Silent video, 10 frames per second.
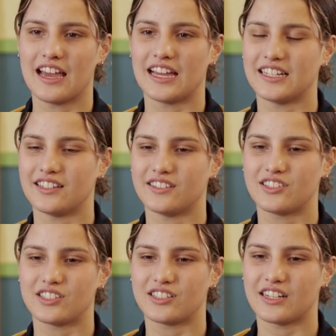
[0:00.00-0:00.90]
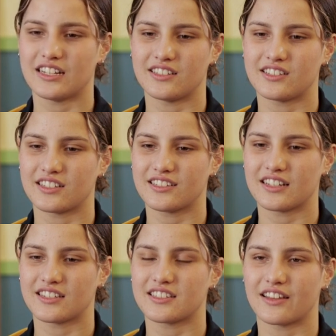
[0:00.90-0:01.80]
and she's just
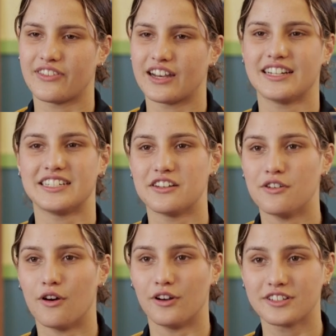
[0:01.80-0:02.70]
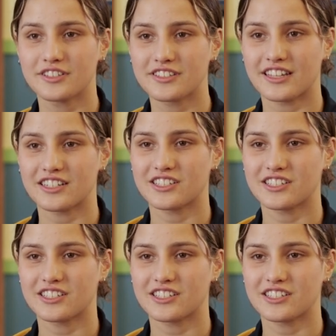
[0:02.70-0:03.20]
done stuff that I didn't notice that